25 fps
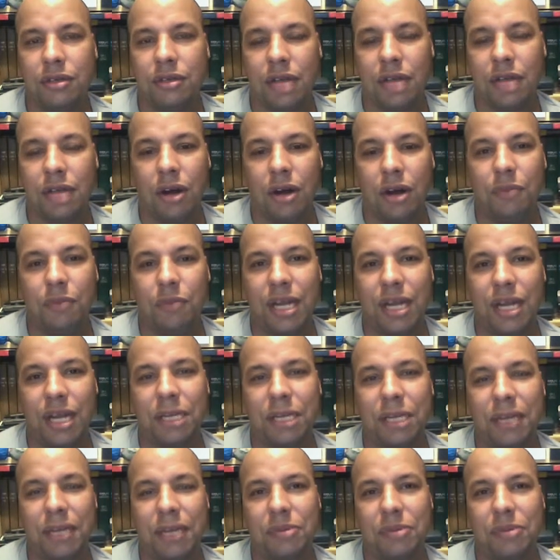Go on,
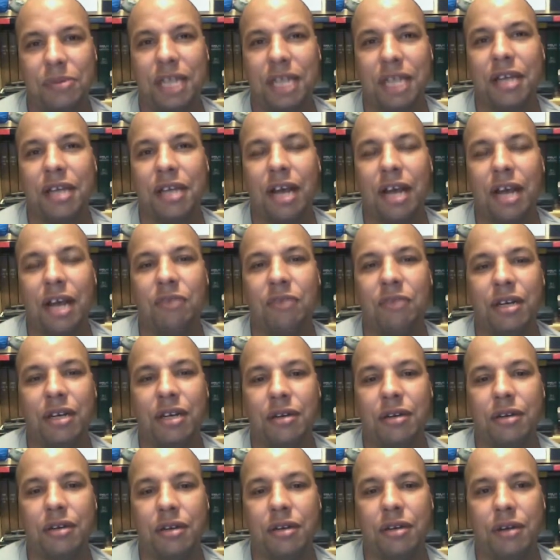please, can you help me?
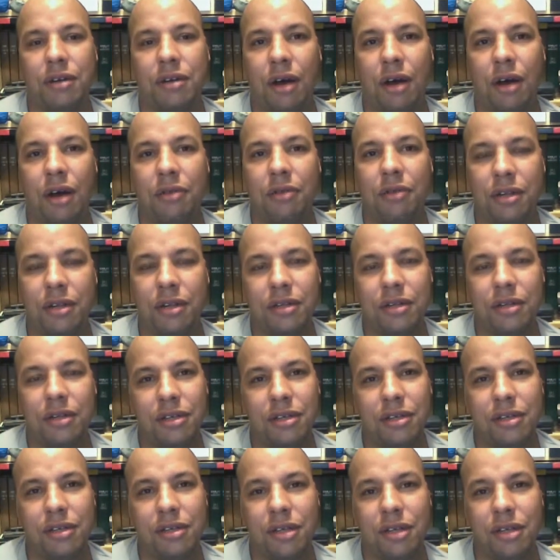No.
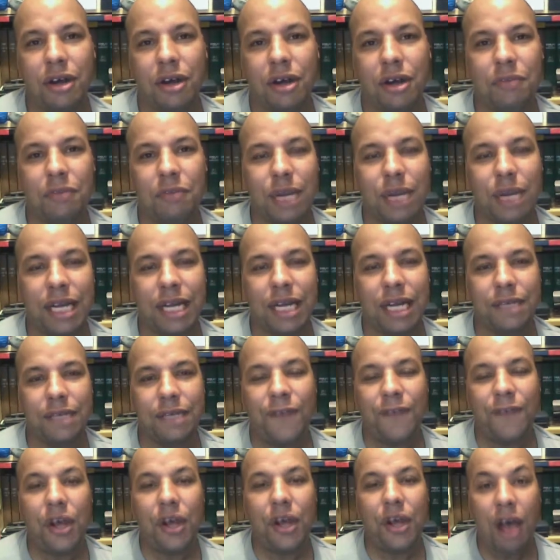Go on, please,
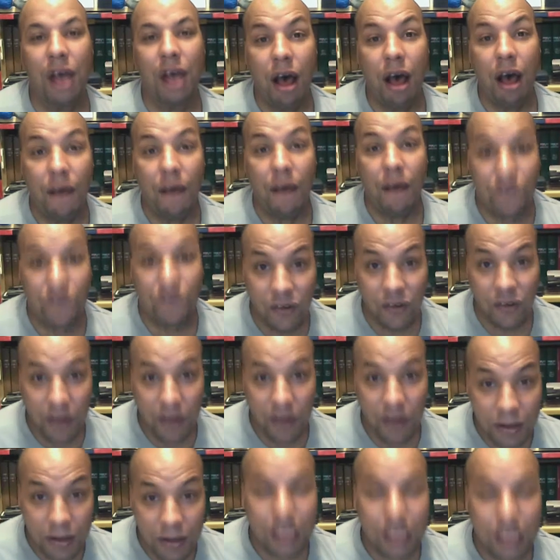fuck off!
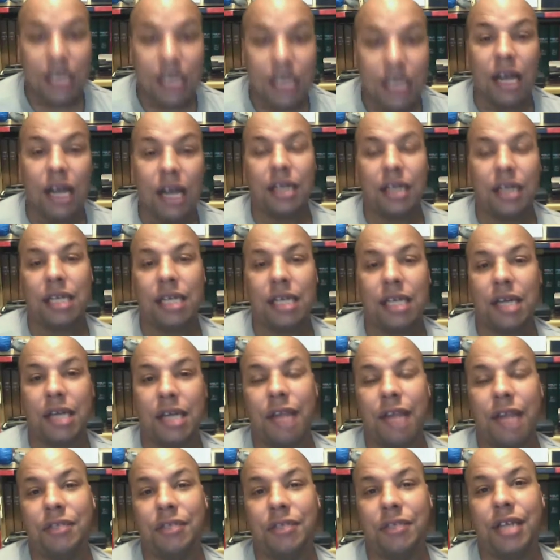And then the
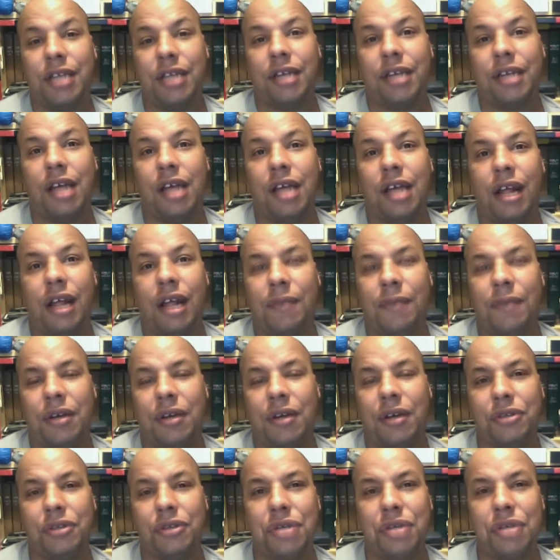game said,
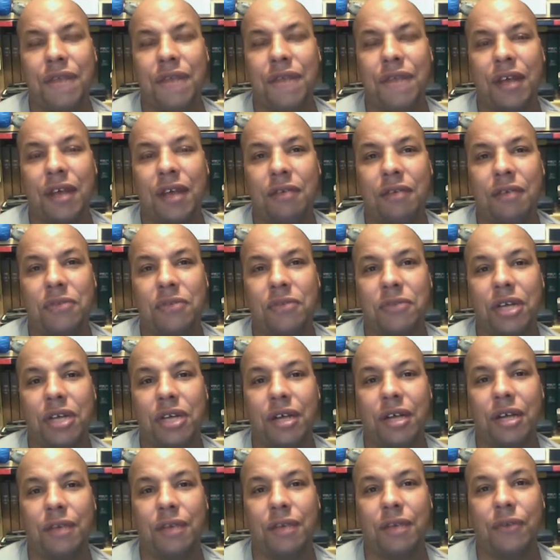because you never helped
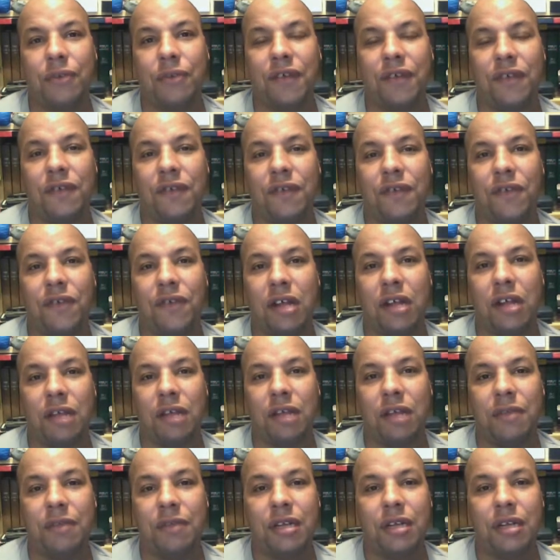her with her
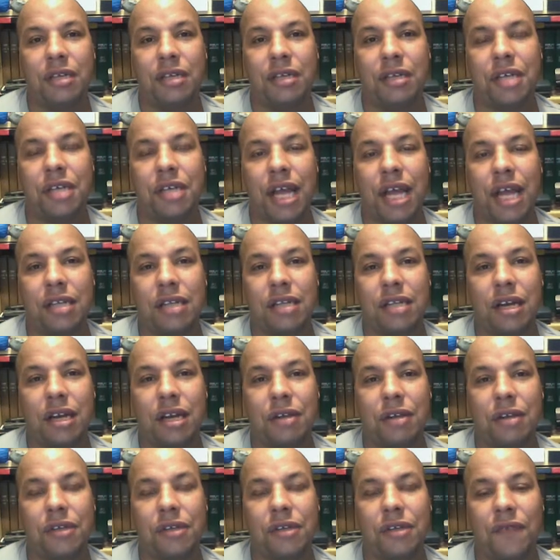farm, she had to
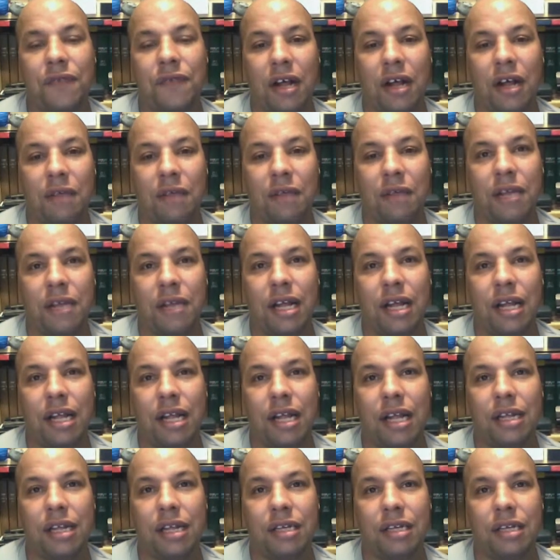close the farm,
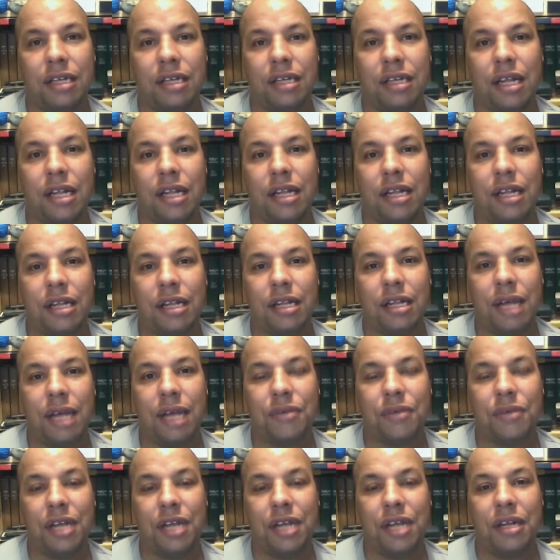and that
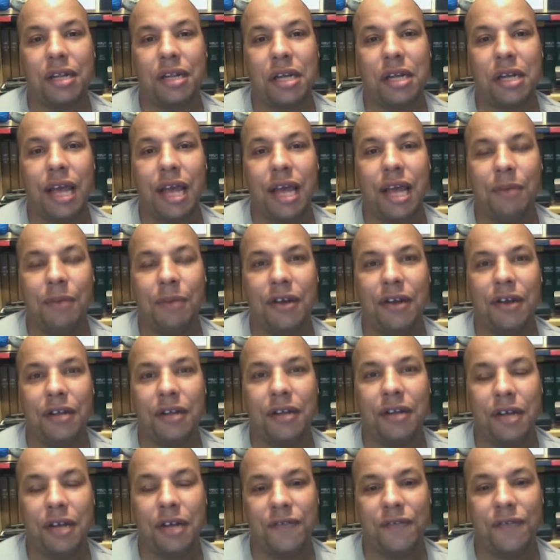was the end of the game.
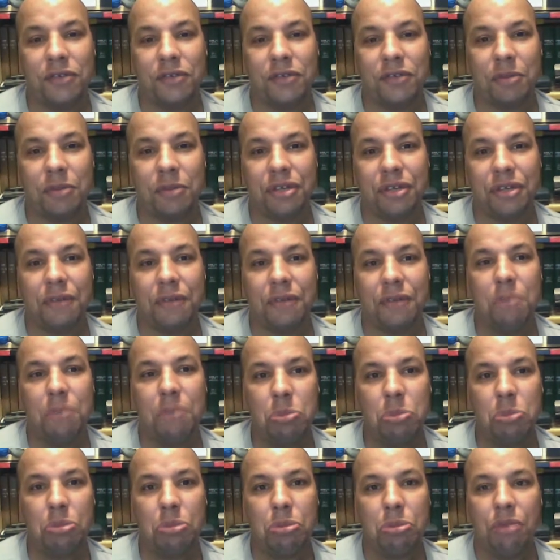And I thought to myself,
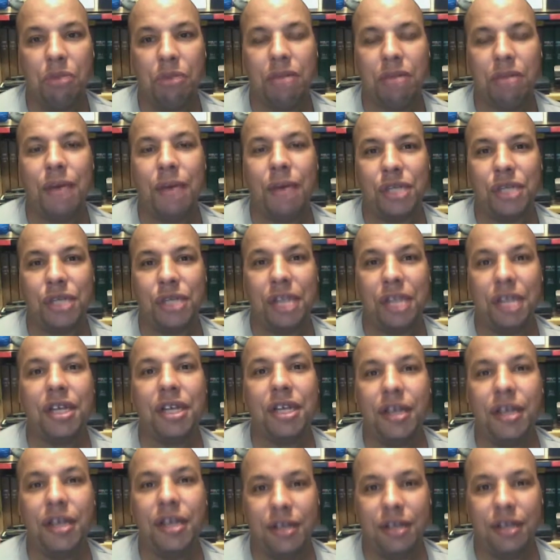that was easy.